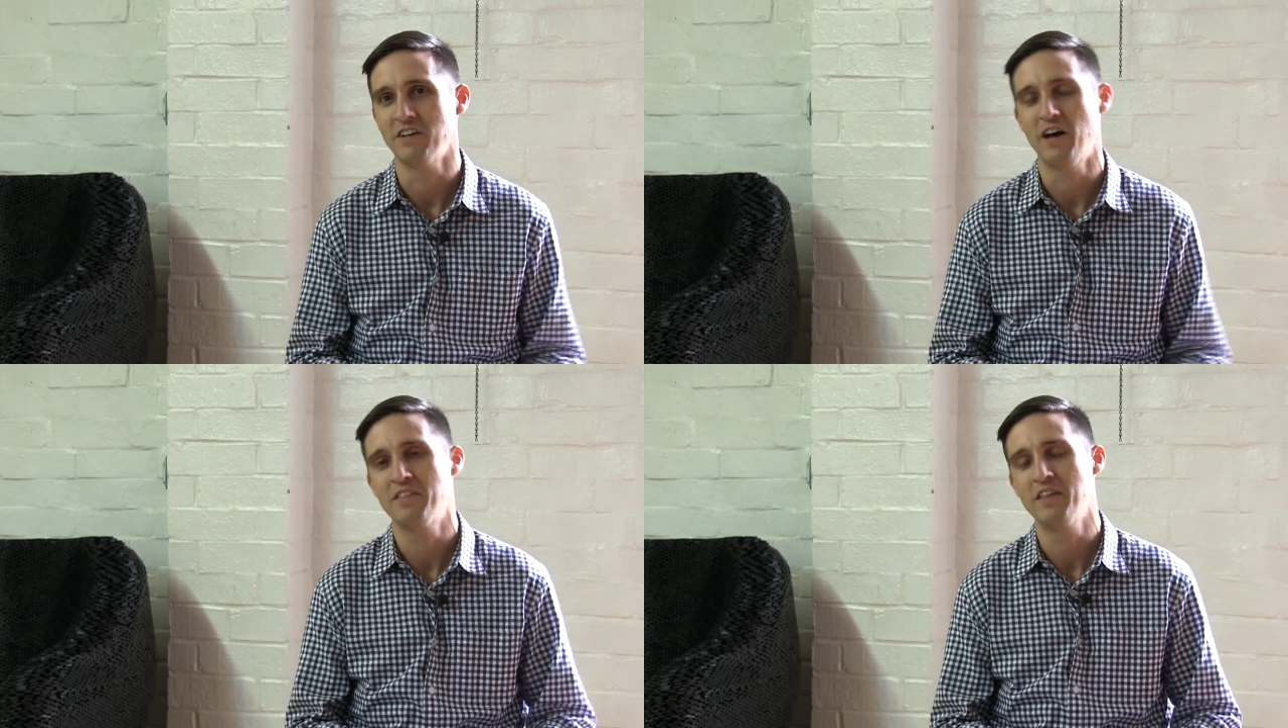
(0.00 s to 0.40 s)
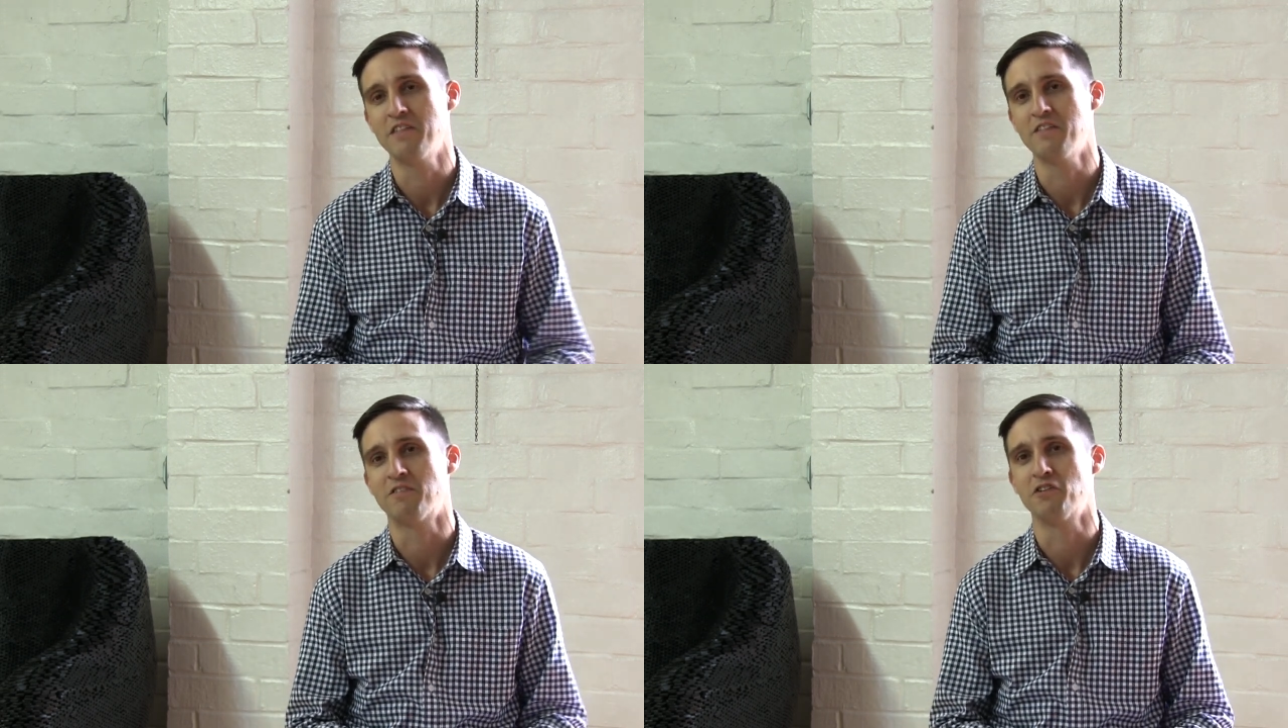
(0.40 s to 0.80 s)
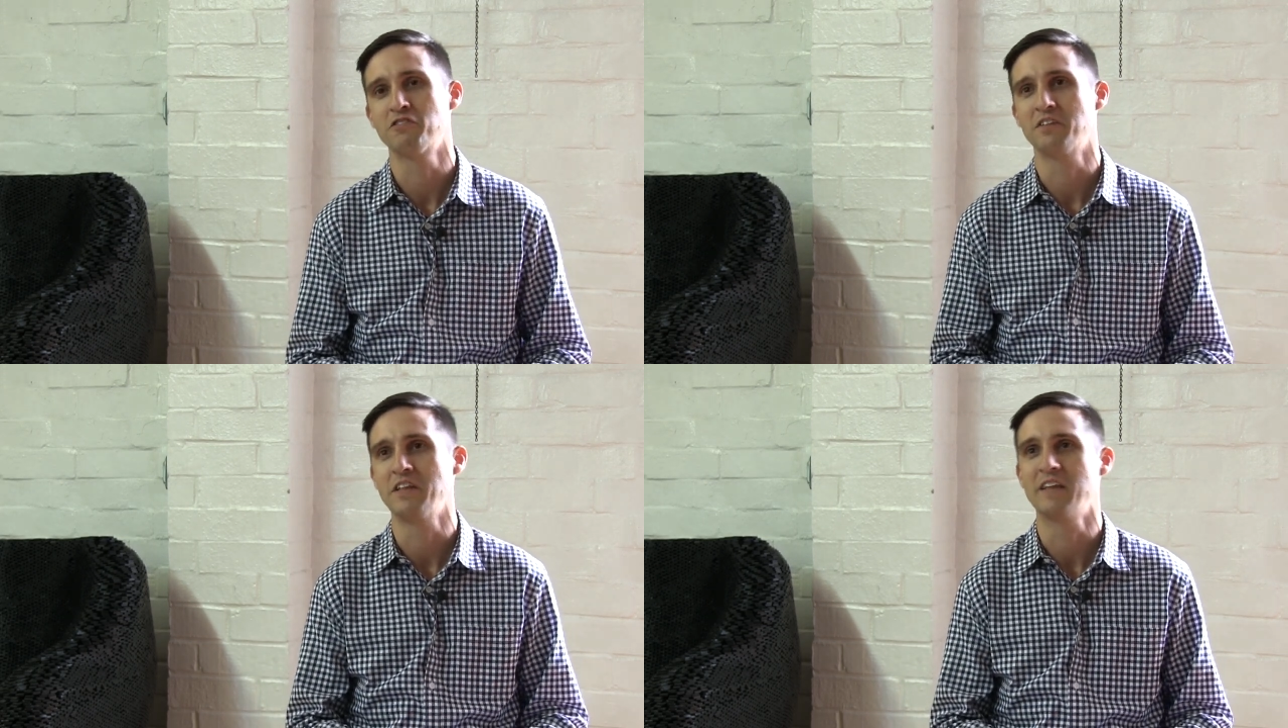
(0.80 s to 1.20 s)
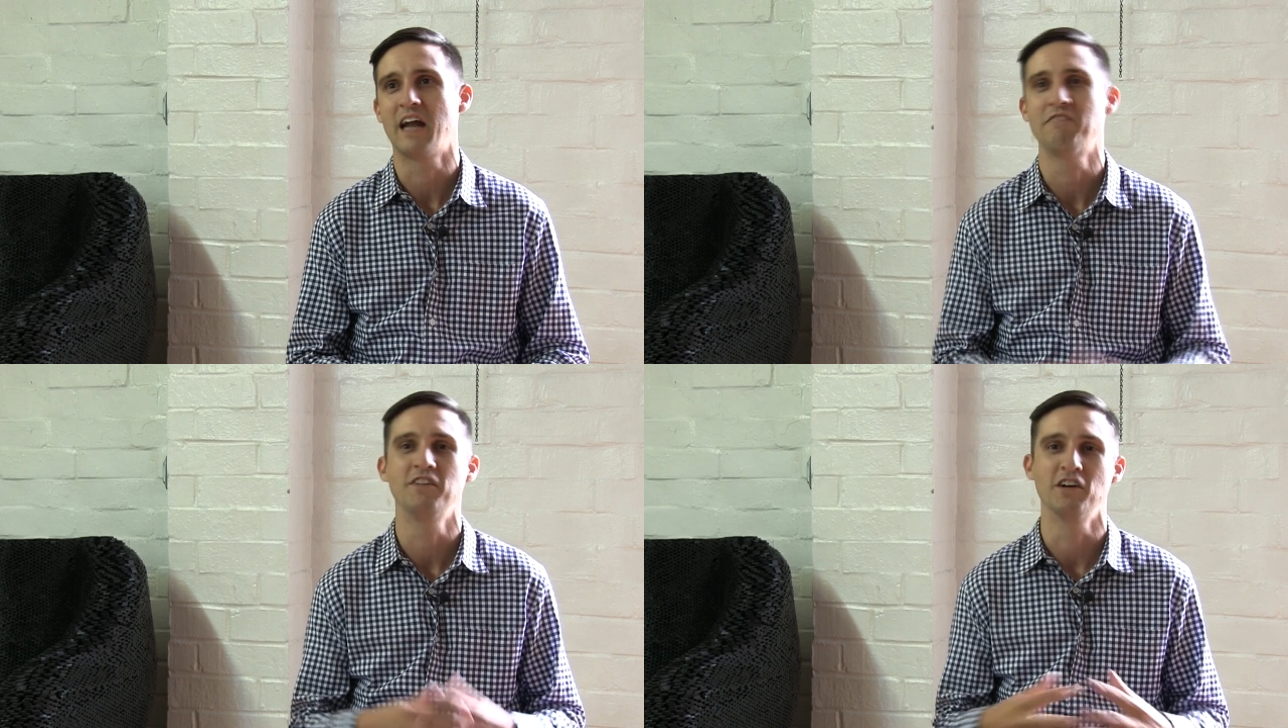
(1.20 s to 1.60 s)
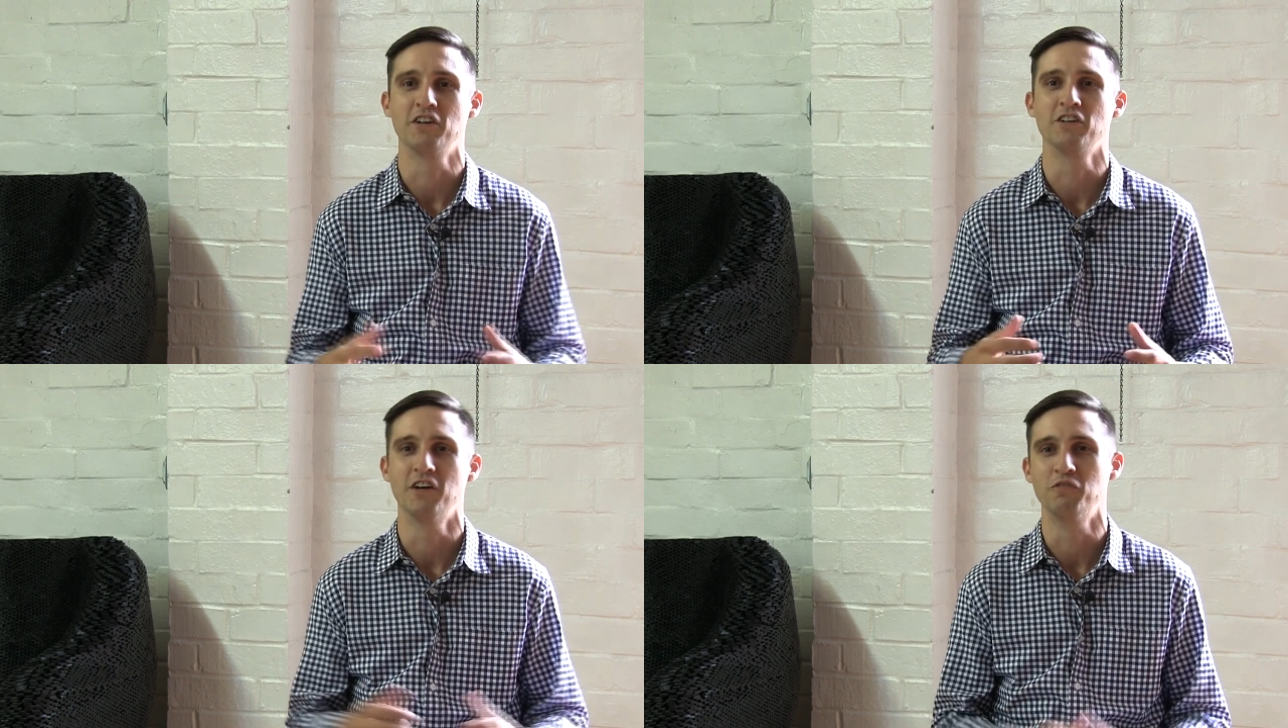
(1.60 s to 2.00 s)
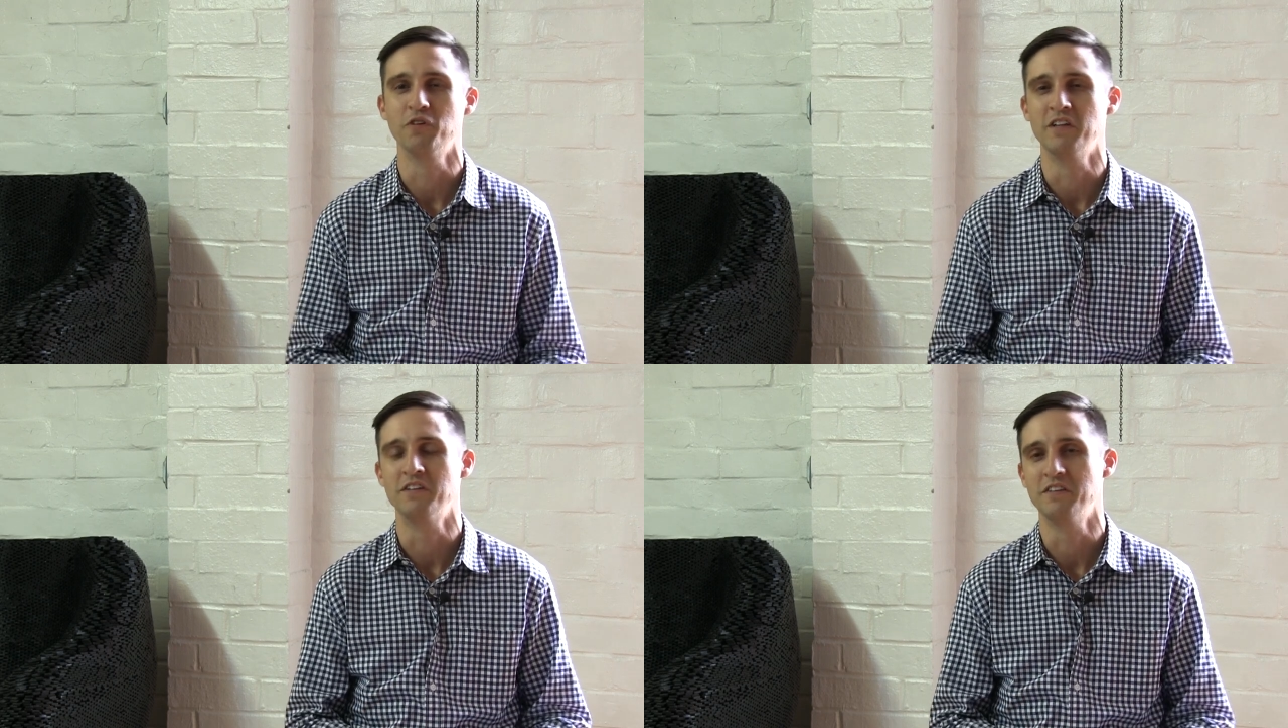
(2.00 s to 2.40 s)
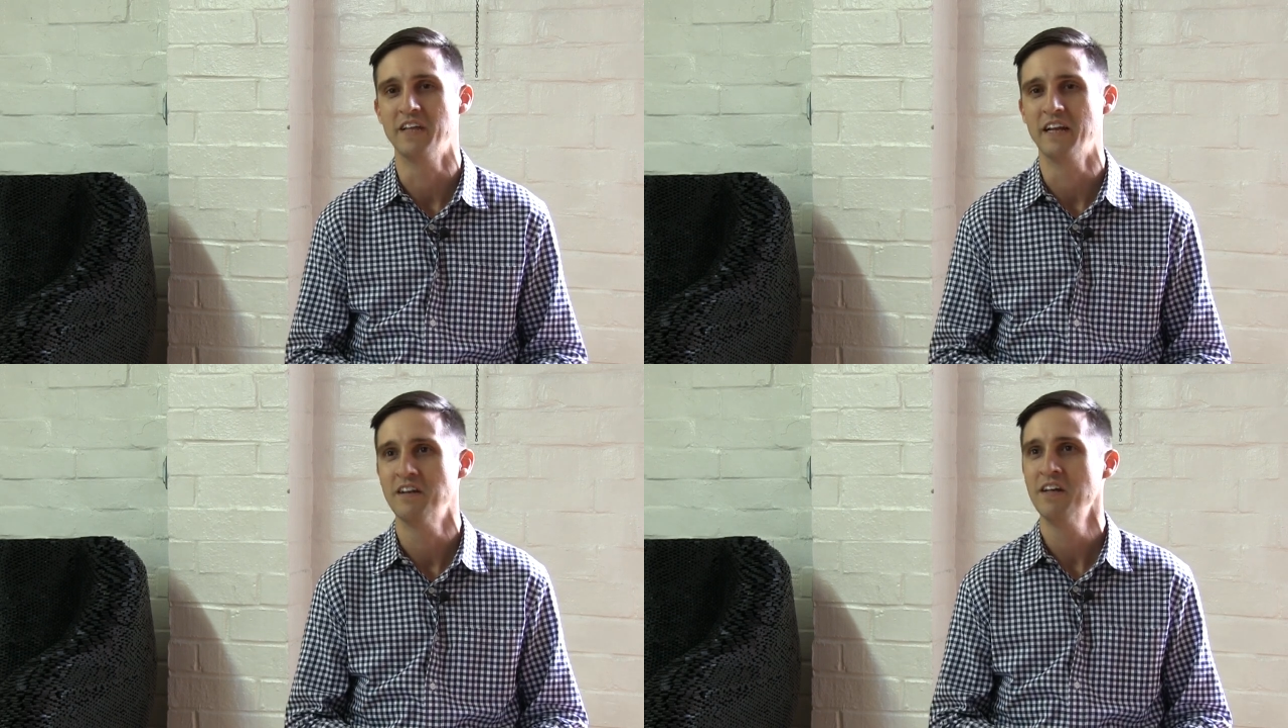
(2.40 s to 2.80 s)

You know, I think the first thing that I fell in love with that